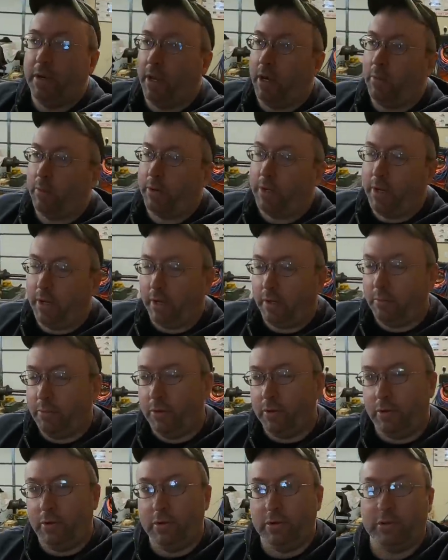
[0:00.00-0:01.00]
Now we're not gonna
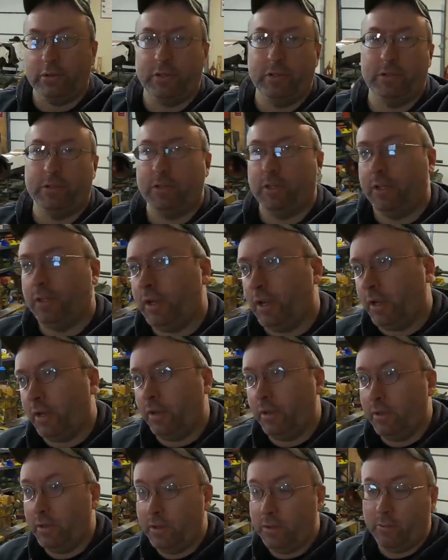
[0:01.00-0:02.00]
put oil seals in
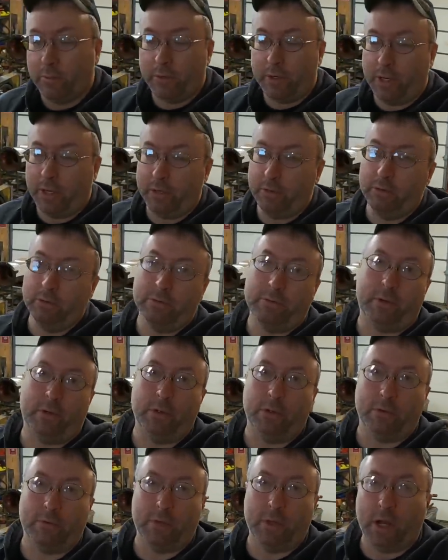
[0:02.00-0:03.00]
yet. We're not doing
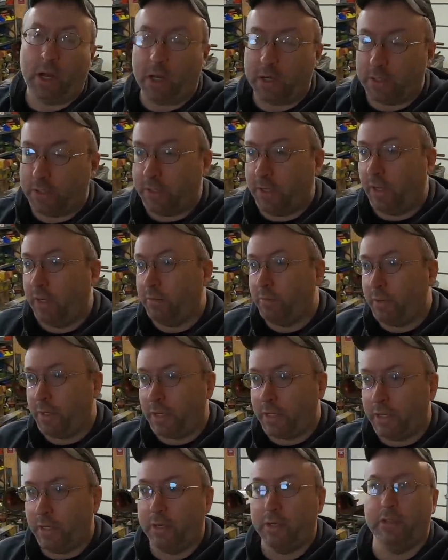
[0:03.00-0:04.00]
fold over locks yet
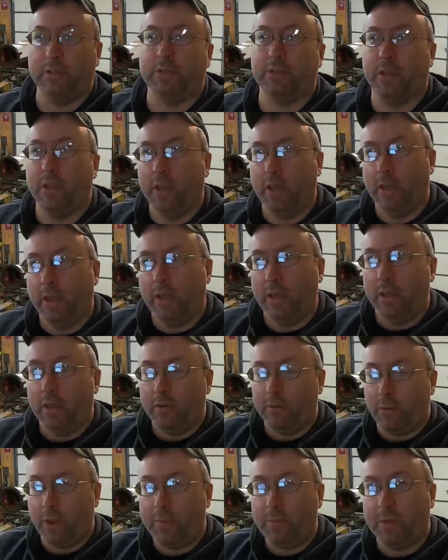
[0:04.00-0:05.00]
because
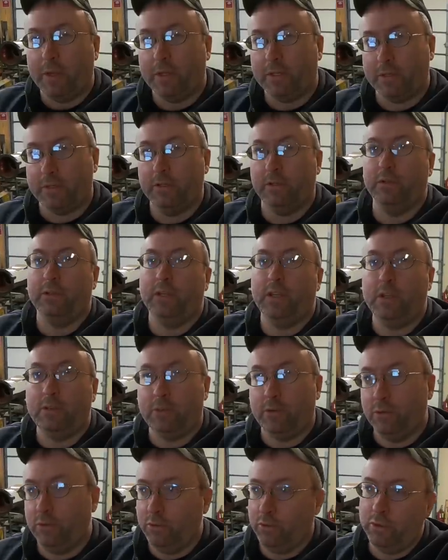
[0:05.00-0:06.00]
we may still
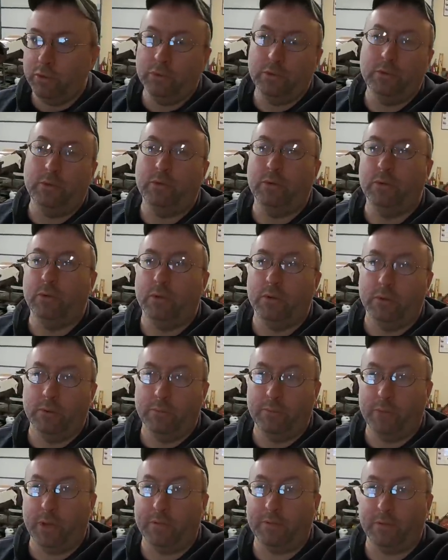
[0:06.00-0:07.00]
need to do
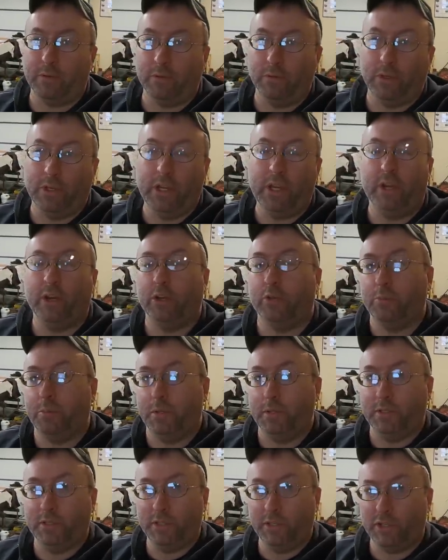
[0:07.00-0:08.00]
bevel gear
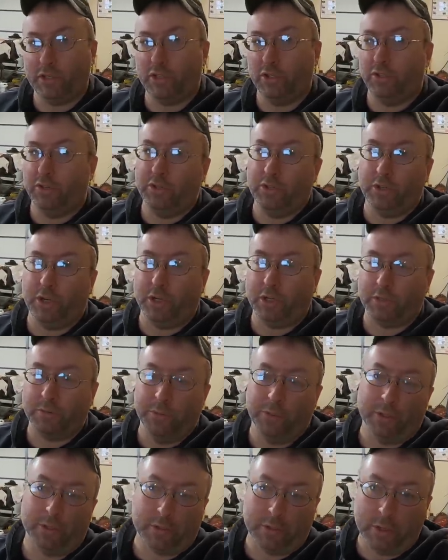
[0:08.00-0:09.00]
position
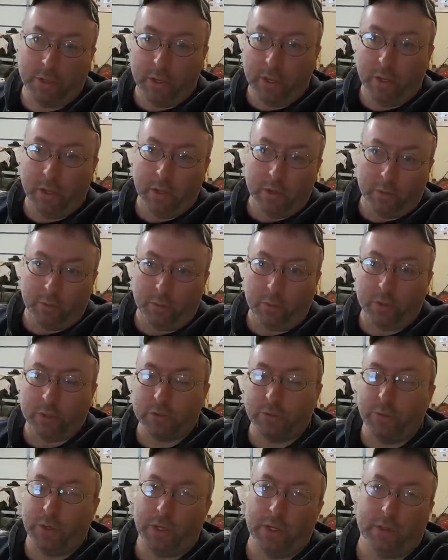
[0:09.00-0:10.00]
adjustments
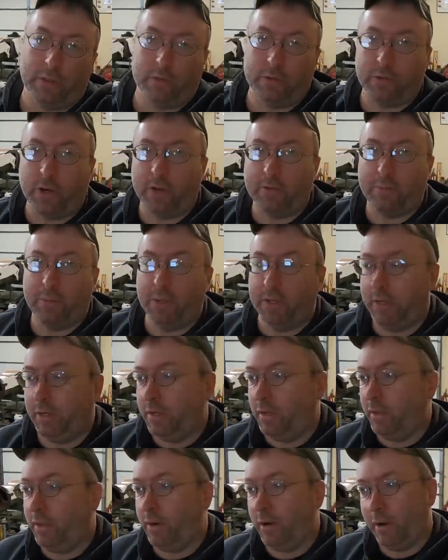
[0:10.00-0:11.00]
once we get the drive pinion
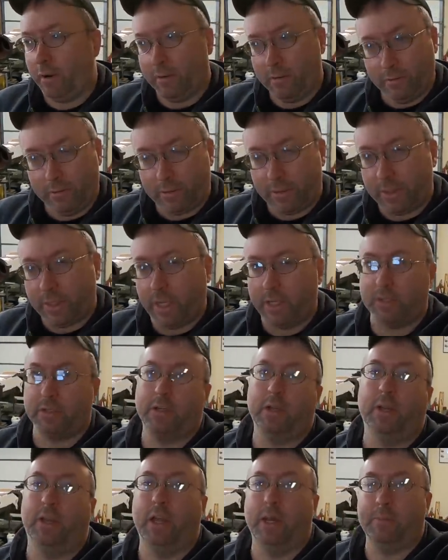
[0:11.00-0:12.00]
in there. That's
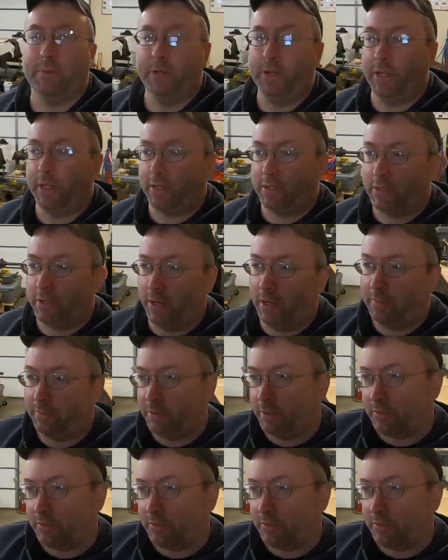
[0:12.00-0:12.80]
gonna happen next time.